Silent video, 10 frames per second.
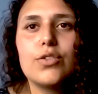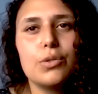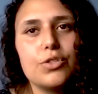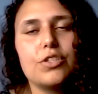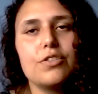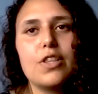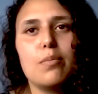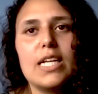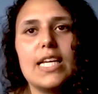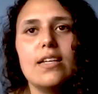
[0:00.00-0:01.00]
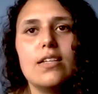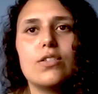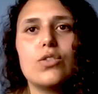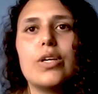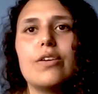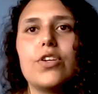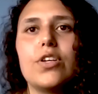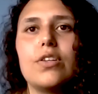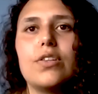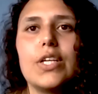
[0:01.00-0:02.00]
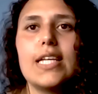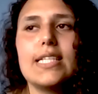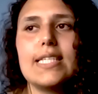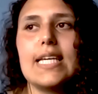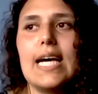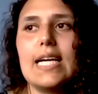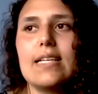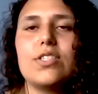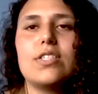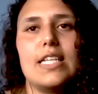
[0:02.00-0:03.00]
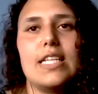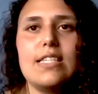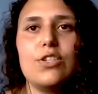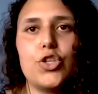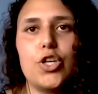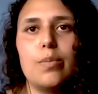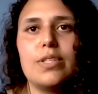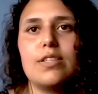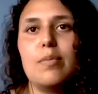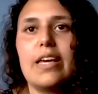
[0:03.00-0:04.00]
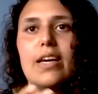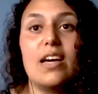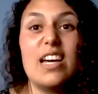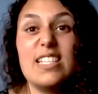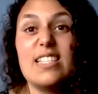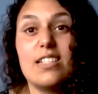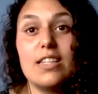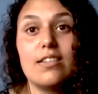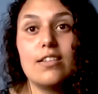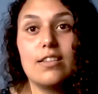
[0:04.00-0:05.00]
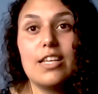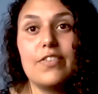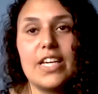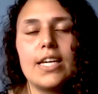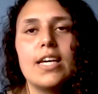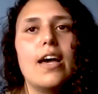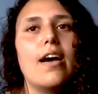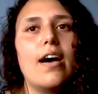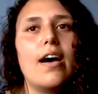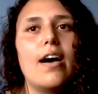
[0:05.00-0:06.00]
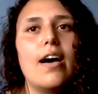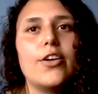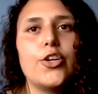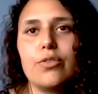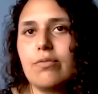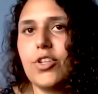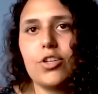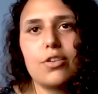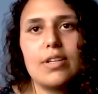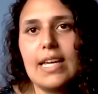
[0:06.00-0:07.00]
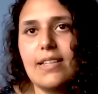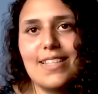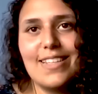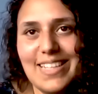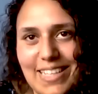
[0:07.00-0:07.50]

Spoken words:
Don't do it for the money. So if you're looking at it as just an easy job to make a decent living, you're going to hate it.